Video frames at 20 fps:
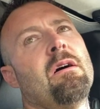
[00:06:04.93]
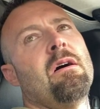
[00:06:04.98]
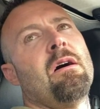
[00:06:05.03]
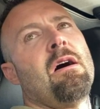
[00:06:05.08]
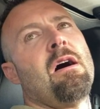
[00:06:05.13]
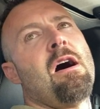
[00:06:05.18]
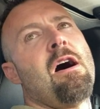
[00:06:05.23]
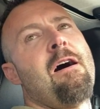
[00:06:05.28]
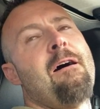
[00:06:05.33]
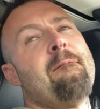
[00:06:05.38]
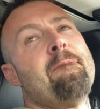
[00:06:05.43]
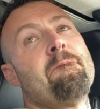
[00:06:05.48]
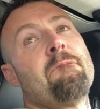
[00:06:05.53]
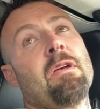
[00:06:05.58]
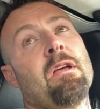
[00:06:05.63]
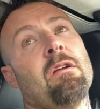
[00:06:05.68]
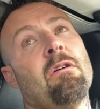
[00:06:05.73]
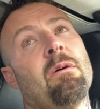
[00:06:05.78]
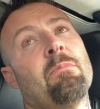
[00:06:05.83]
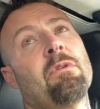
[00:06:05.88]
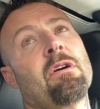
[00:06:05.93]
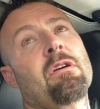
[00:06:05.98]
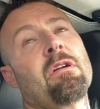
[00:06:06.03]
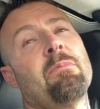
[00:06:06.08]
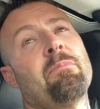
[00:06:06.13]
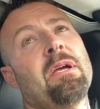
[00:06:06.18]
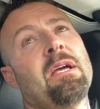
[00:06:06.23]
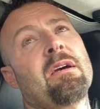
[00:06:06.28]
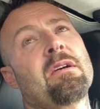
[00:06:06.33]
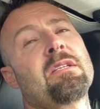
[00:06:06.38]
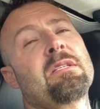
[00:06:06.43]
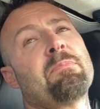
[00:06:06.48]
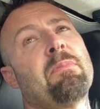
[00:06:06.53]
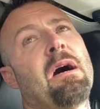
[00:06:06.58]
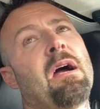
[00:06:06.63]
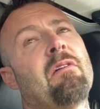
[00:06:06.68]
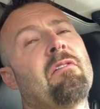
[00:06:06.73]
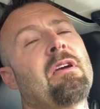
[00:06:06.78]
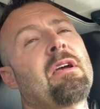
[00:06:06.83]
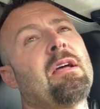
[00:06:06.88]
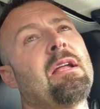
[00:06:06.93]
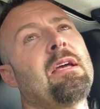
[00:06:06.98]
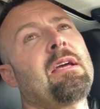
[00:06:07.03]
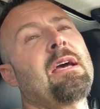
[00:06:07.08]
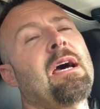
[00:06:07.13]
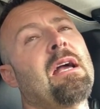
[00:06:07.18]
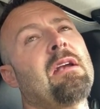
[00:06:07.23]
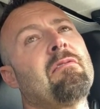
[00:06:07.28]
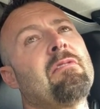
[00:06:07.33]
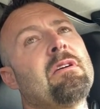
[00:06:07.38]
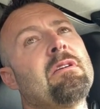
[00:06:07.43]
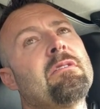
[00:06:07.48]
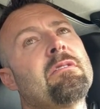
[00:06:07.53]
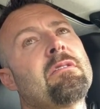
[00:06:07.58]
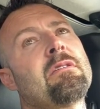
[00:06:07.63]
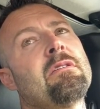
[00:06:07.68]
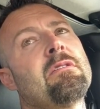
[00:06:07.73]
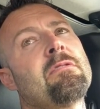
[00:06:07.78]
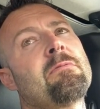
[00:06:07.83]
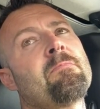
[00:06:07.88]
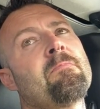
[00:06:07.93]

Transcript: Um, you know, I'm not going to be expiring any calories,